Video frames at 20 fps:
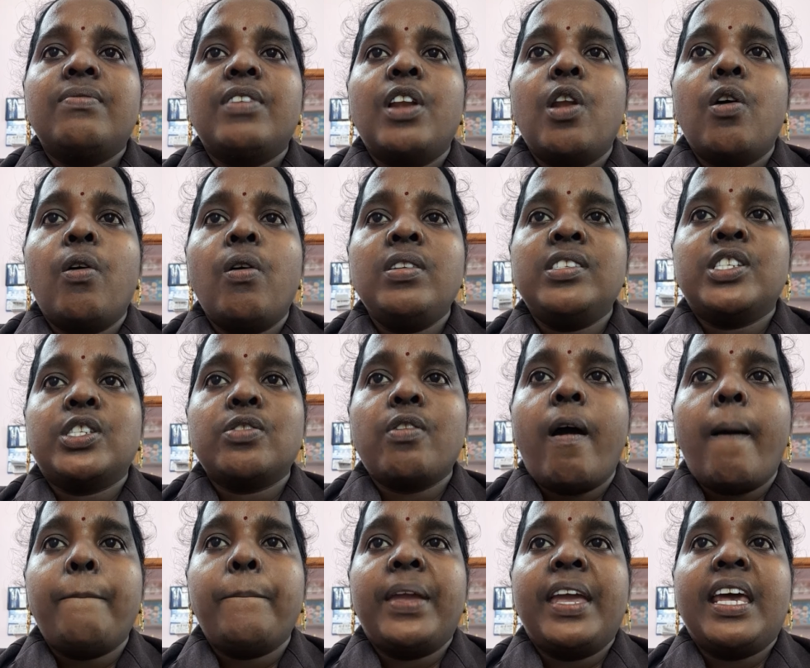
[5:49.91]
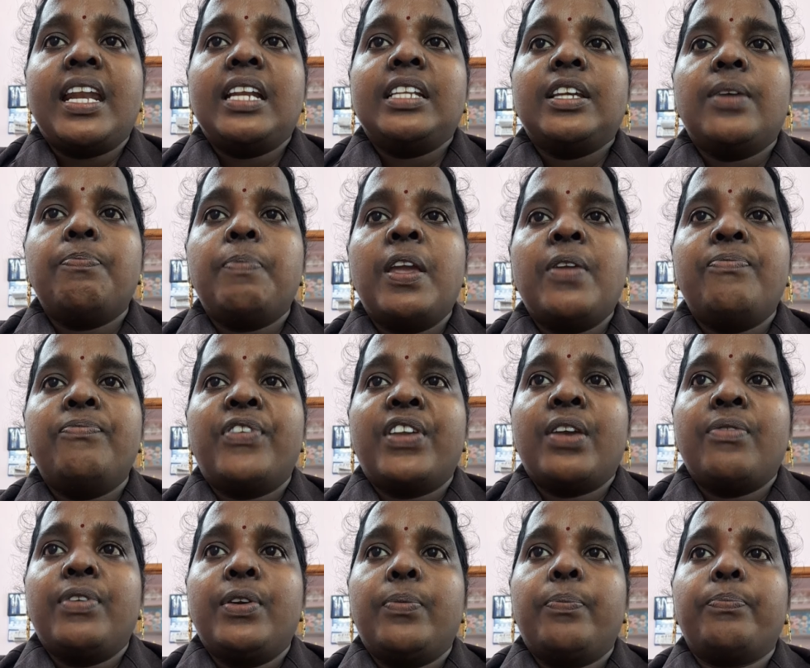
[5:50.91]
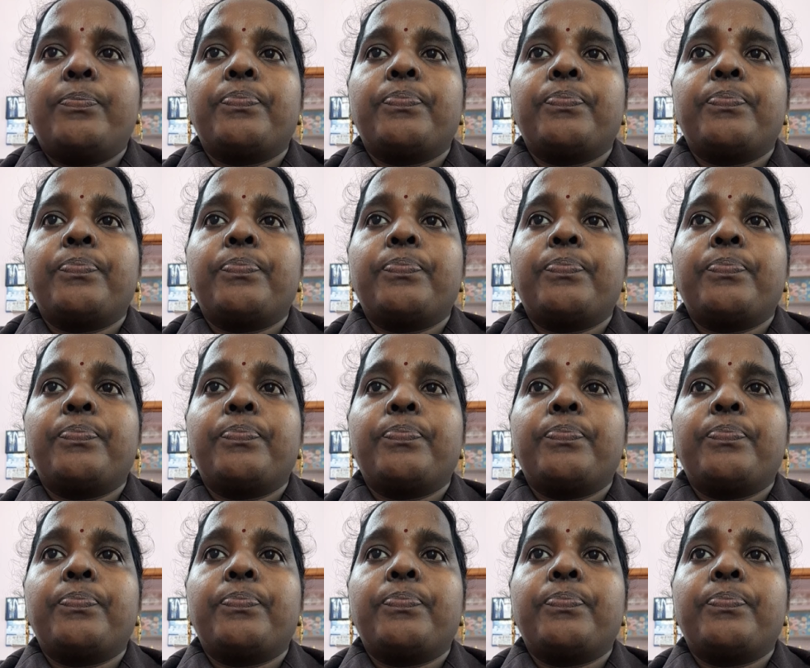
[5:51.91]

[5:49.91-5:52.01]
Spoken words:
will also appear in the flip preview.